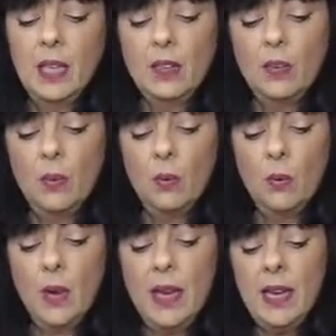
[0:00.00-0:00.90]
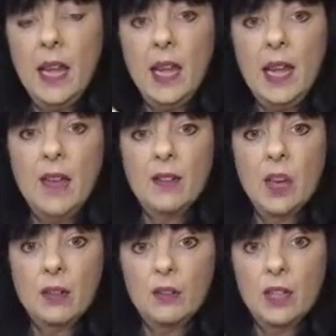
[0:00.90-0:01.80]
So when I have
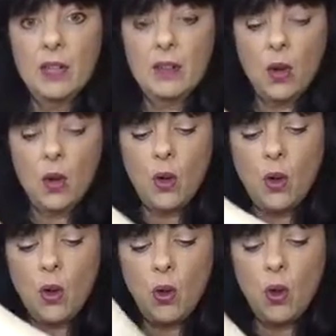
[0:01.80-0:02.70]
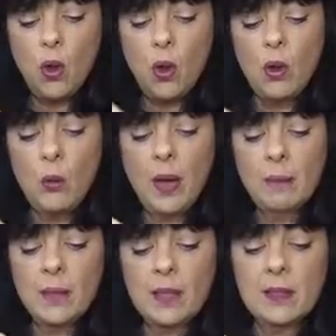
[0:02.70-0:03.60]
gotten rid of all the white
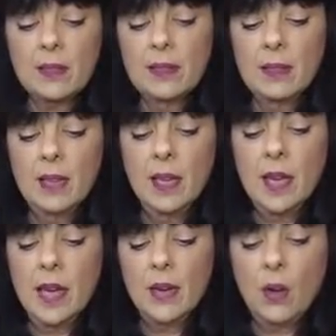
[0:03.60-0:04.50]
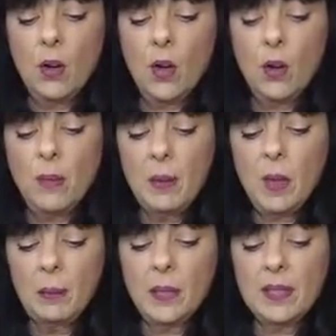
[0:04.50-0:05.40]
bits, and all my
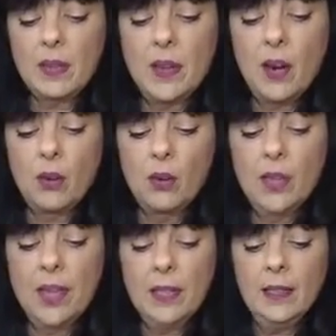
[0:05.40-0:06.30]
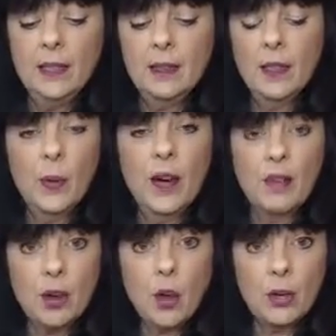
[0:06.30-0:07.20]
white bits are now green, or whatever
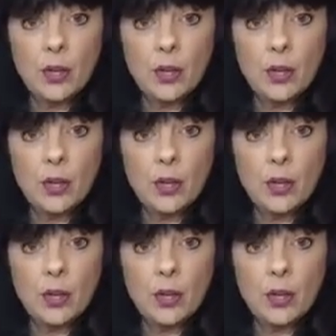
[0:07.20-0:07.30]
colour